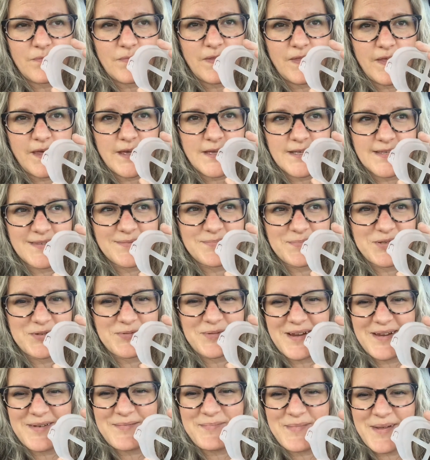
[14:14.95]
this
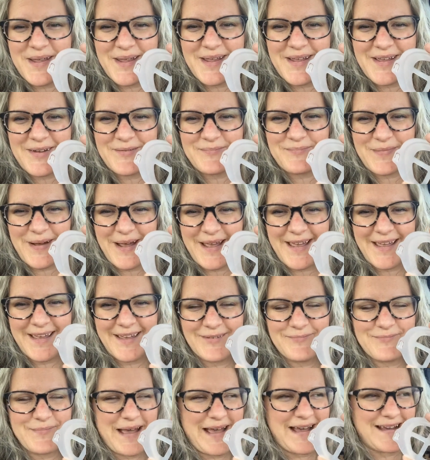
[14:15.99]
between me and my
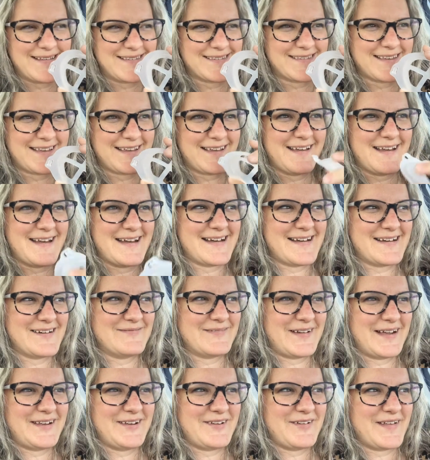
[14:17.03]
mask.
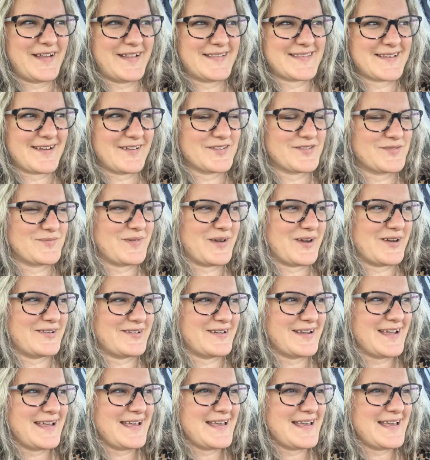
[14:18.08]
I know that sounds weird.